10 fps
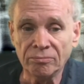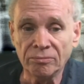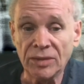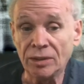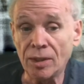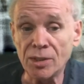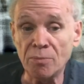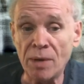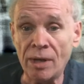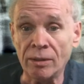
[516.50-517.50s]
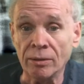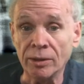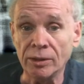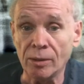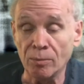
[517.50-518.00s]
it doesn't matter.
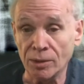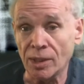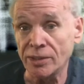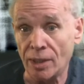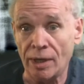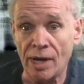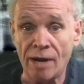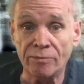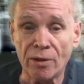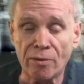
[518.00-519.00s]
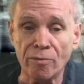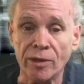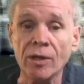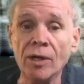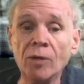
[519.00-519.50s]
In other words, I have the
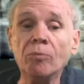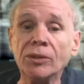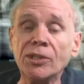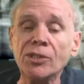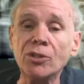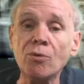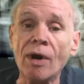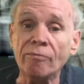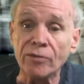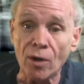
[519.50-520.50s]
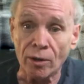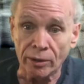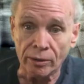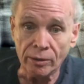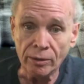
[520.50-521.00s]
3, but since you have
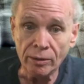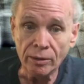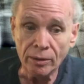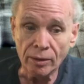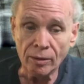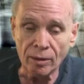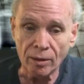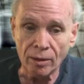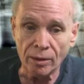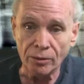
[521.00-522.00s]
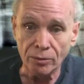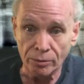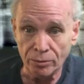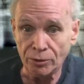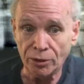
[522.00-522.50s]
none,
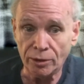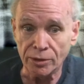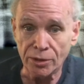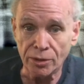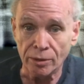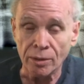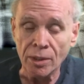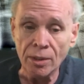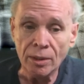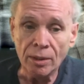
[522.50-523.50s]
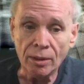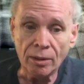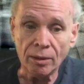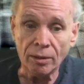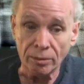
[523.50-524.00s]
you should consider
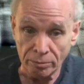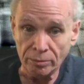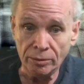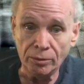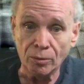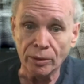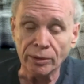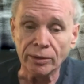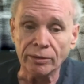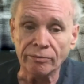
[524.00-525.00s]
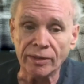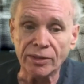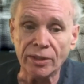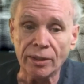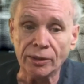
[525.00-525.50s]
doing a little
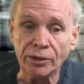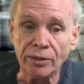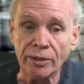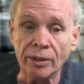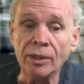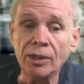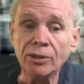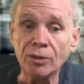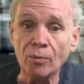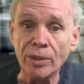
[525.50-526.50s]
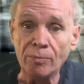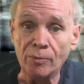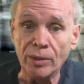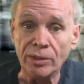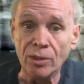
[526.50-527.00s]
investigation there. So
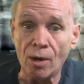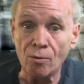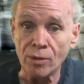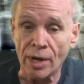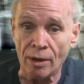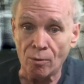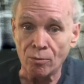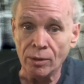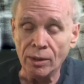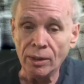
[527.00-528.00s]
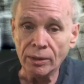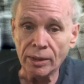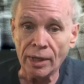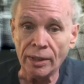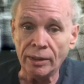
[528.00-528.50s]
we know now
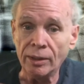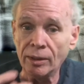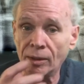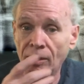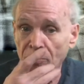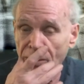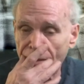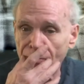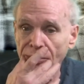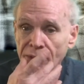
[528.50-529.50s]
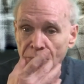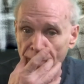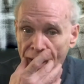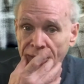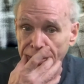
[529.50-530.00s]
that apparently the
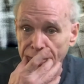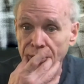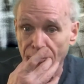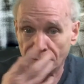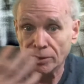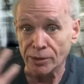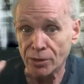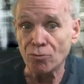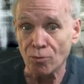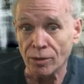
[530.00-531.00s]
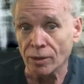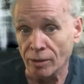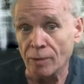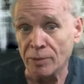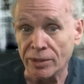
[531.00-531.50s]
magnets are really strong.
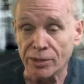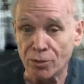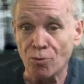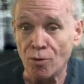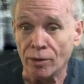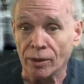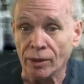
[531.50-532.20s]
They're strong,